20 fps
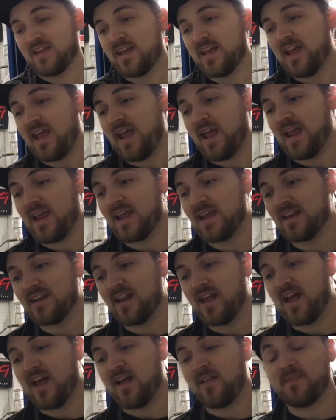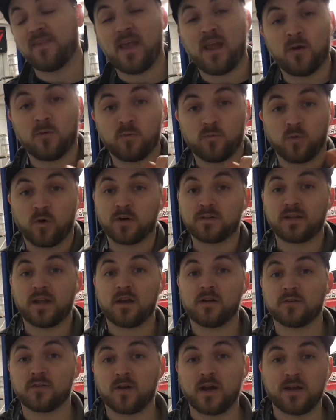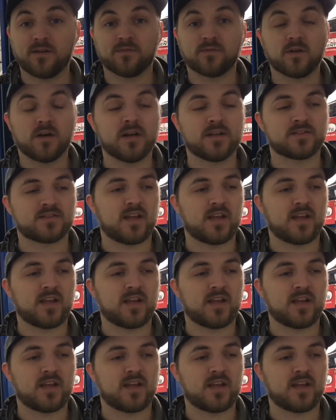and that worked out great for us.